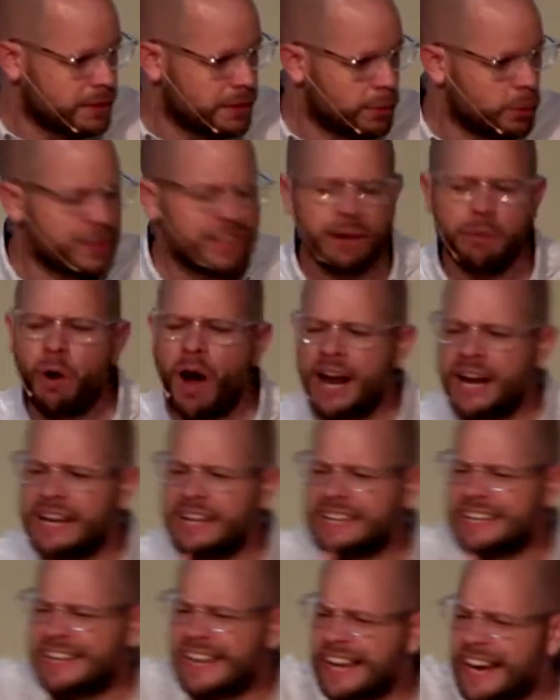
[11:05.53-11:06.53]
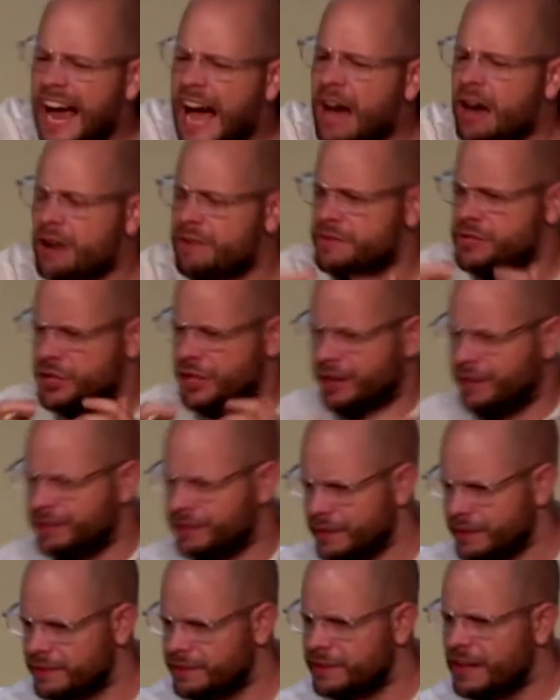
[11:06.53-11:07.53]
what they wanted to get out of
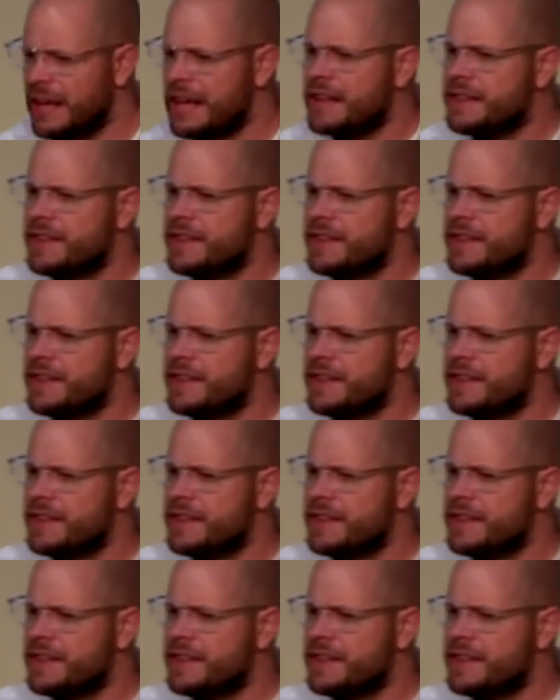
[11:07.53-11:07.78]
Jesus.